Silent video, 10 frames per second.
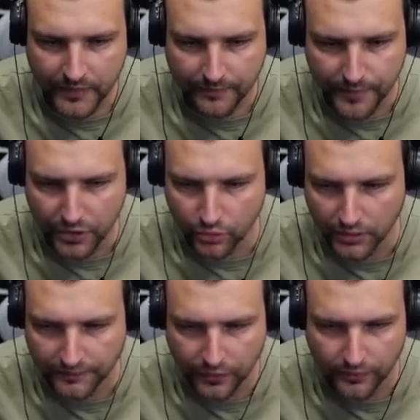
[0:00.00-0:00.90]

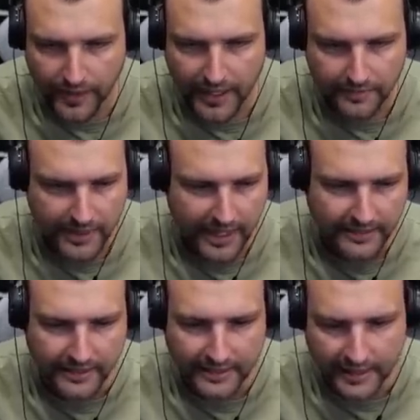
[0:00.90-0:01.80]
Beautiful. We
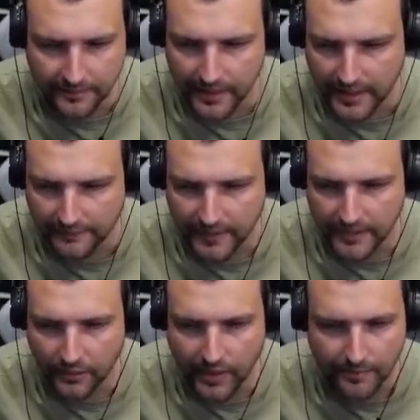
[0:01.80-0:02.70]
eliminated him,
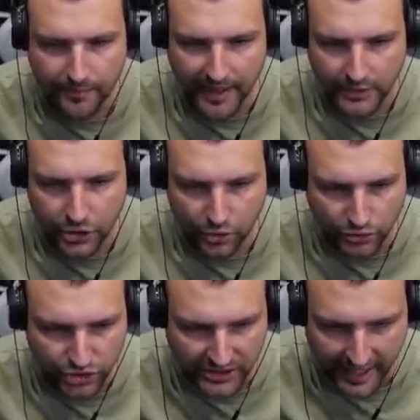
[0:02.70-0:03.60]
even though I paid
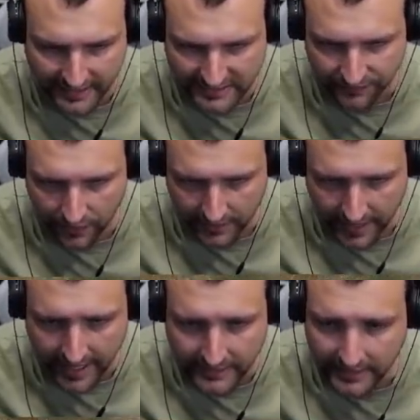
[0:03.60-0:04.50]
huge tax for
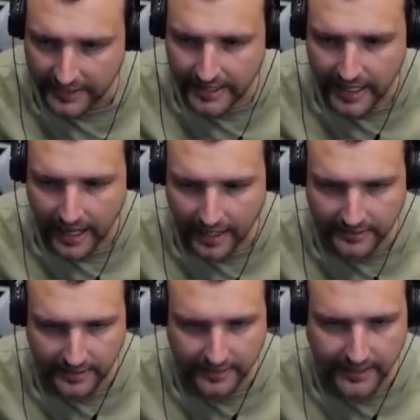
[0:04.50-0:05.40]
that. I
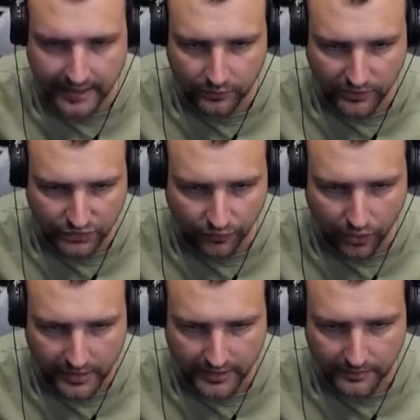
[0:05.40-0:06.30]
think that was
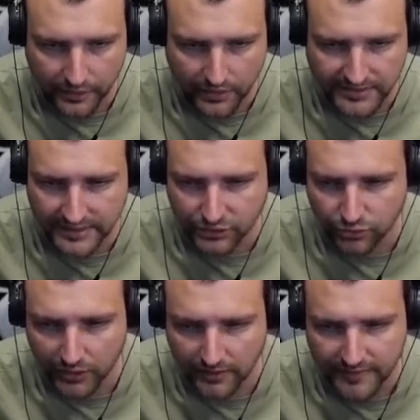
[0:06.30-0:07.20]
worth it, because he is
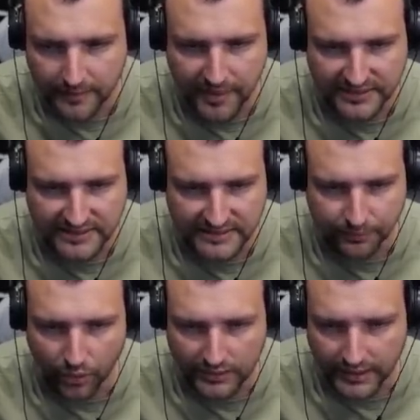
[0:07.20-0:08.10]
one of the best
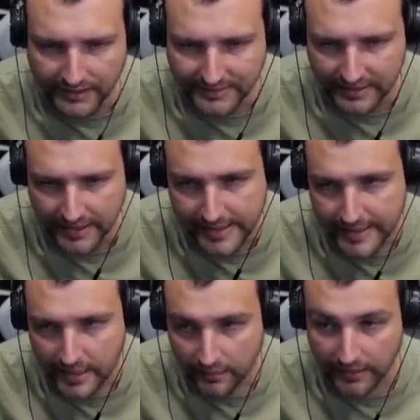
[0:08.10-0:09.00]
spotters.
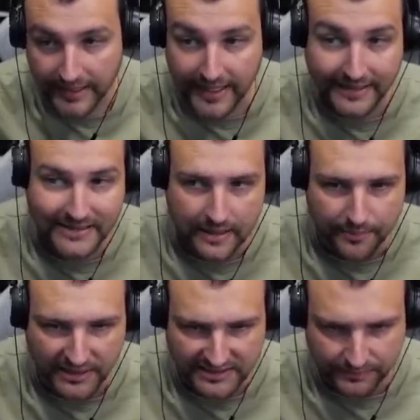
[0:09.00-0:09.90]
Well, he is the
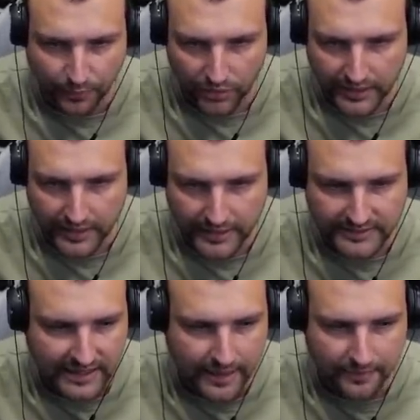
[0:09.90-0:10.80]
best spotter in
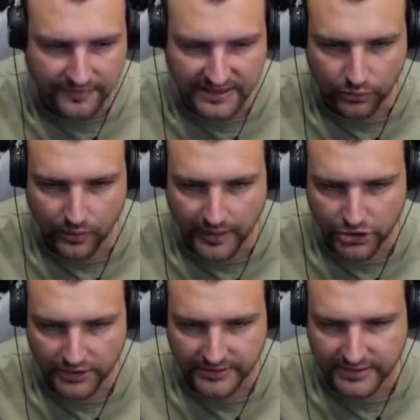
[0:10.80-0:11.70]
this type of situation.